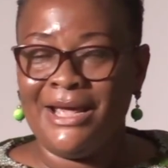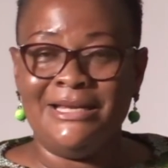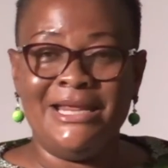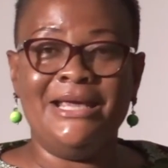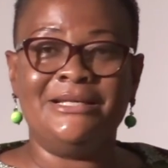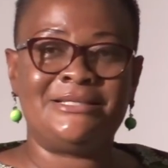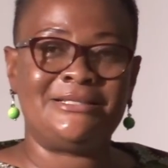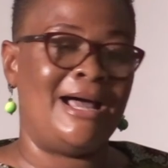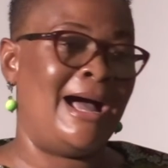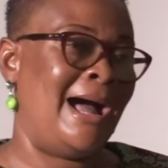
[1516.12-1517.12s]

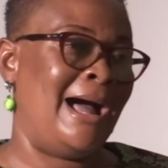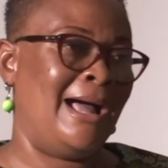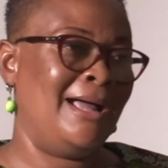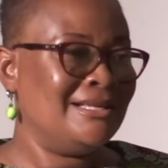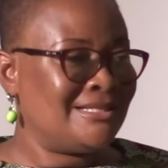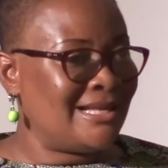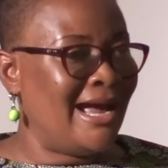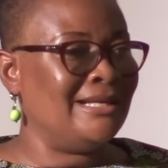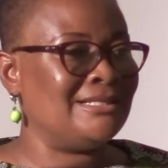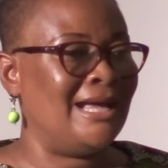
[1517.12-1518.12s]
These are
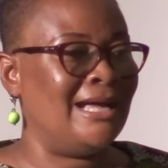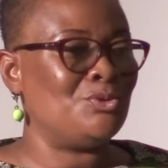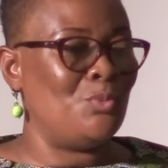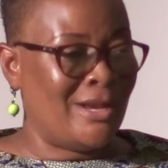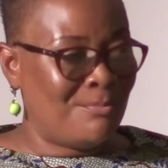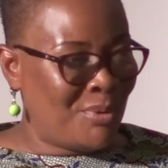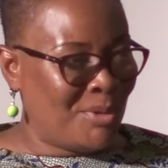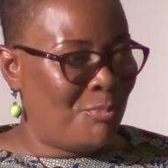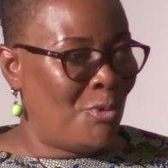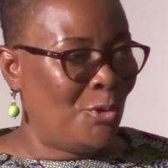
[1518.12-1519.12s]
signs that when
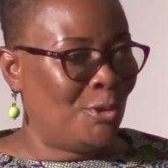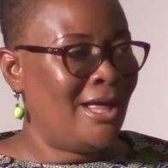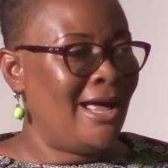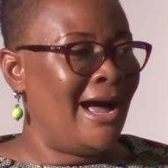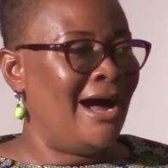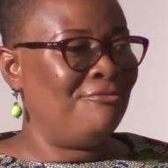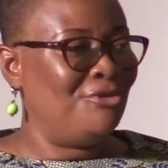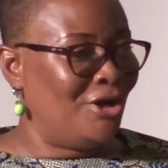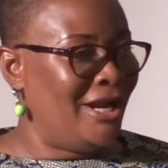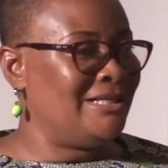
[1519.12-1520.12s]
people have
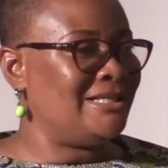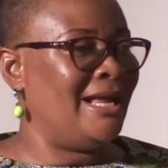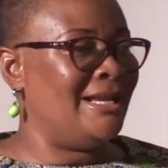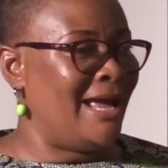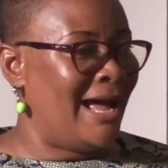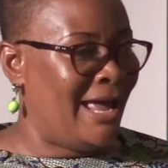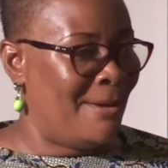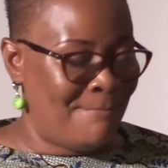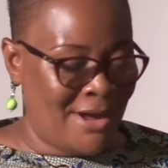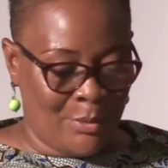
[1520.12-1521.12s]
knowledge and they are
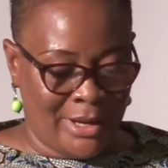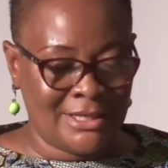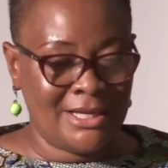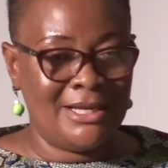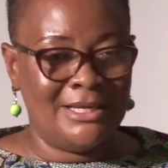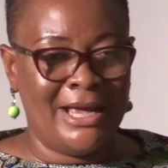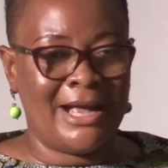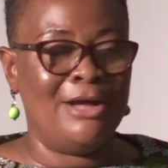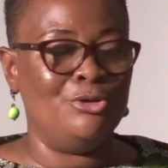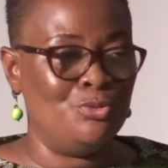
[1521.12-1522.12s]
empowered, they
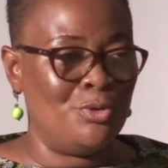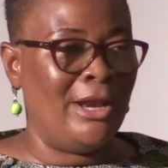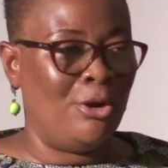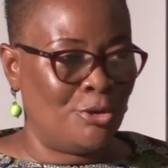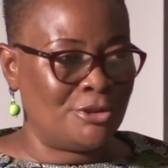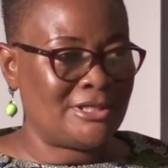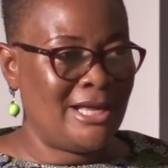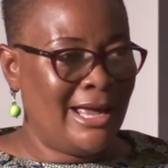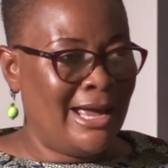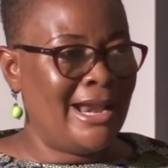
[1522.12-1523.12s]
can do a lot.
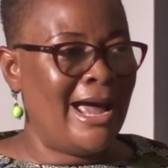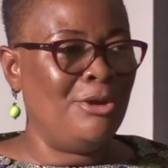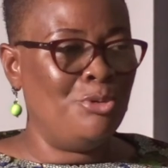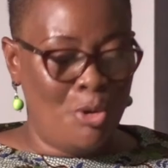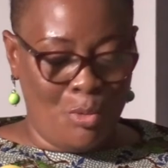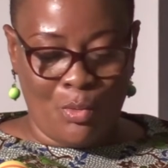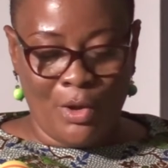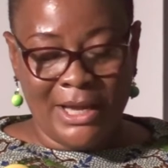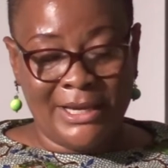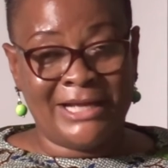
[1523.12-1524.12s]
And I know
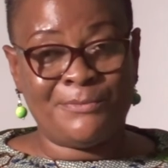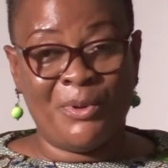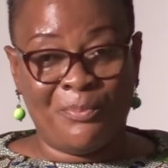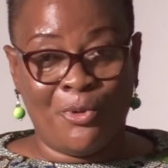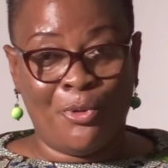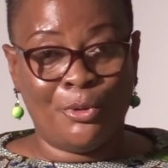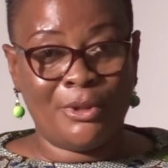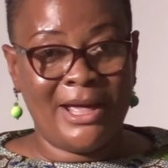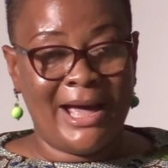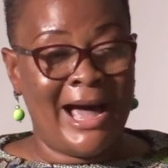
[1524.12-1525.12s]
that
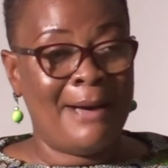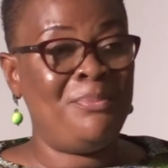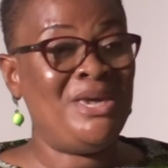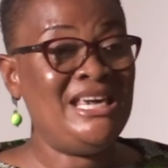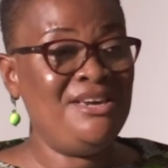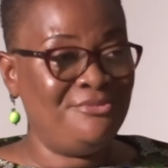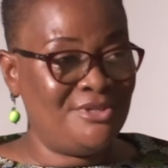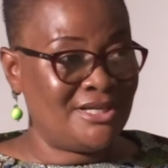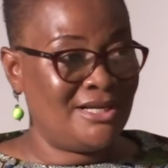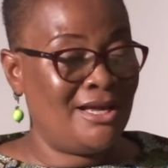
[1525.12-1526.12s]
people are
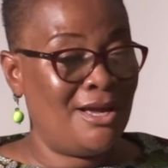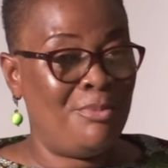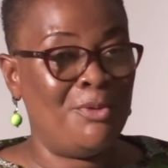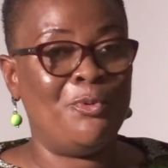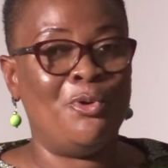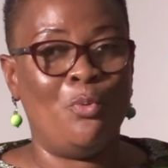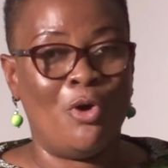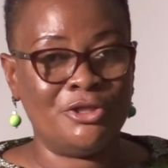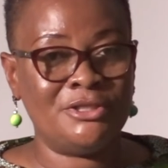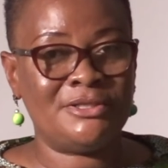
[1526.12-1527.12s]
peeved. People
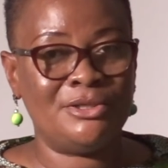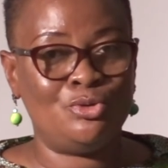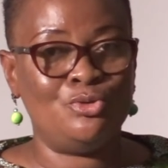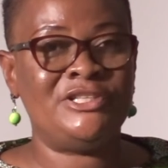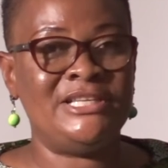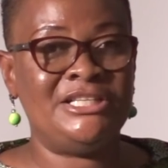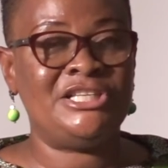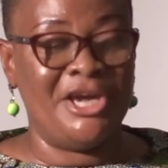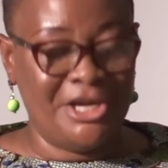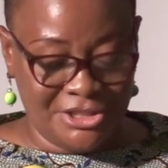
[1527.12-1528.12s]
want to see
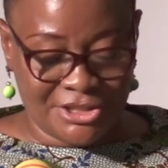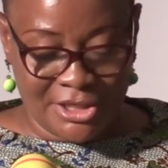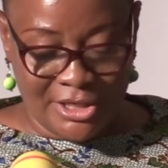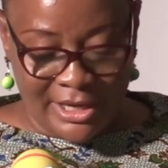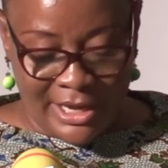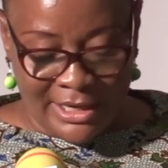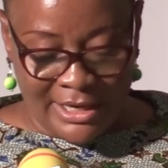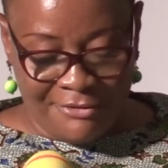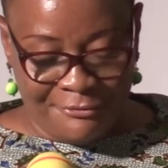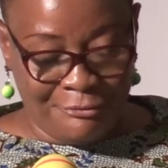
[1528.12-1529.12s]
change.
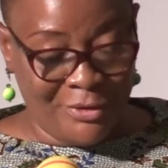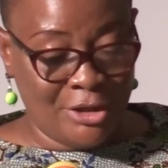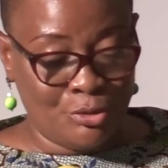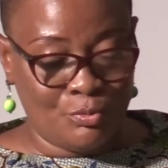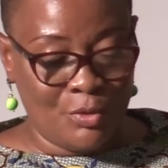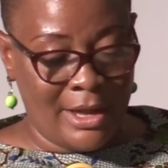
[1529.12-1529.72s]
And if we